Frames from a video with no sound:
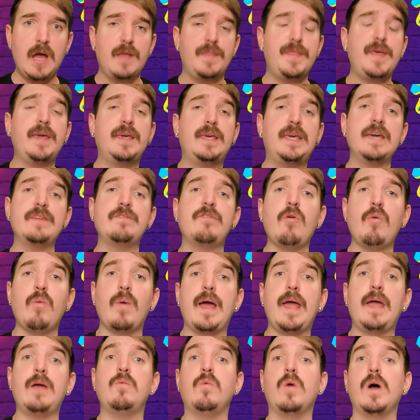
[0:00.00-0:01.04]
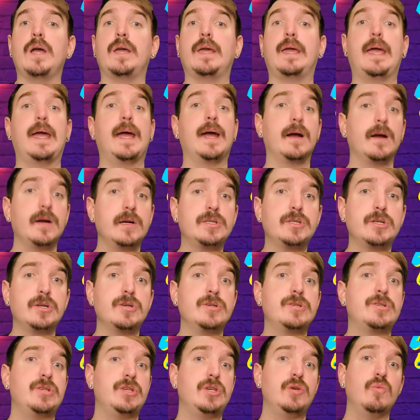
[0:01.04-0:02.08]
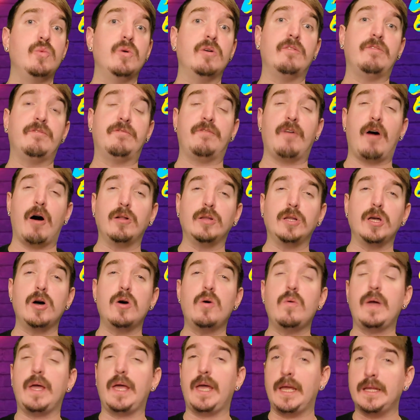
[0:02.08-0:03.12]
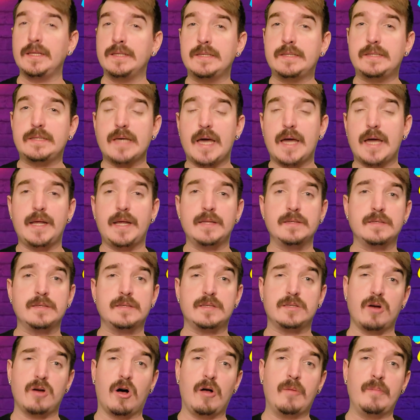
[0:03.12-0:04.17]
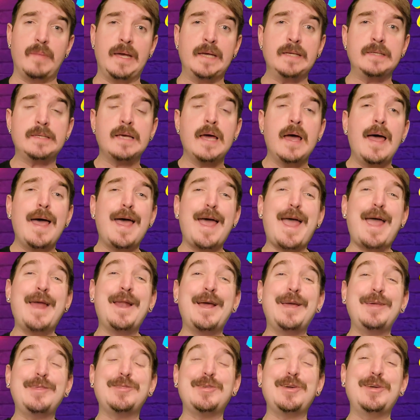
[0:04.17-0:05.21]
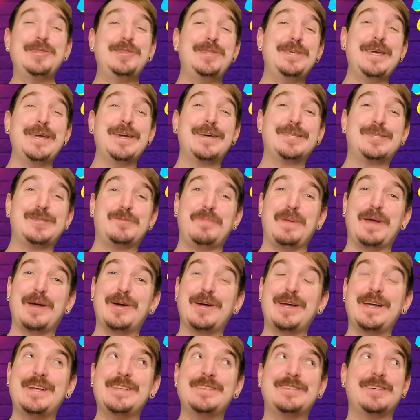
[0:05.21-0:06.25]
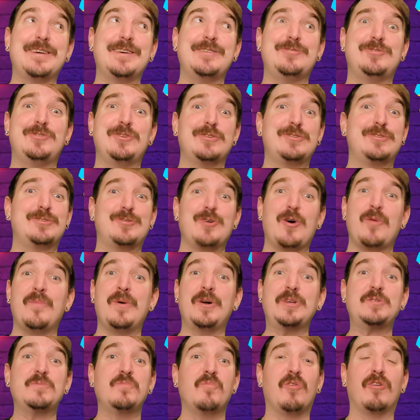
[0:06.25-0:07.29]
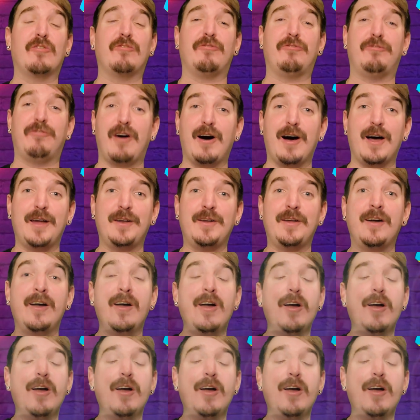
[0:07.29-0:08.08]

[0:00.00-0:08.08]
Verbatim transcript: They give away what characters you will follow in said installment, and I think the experience is just so much more fun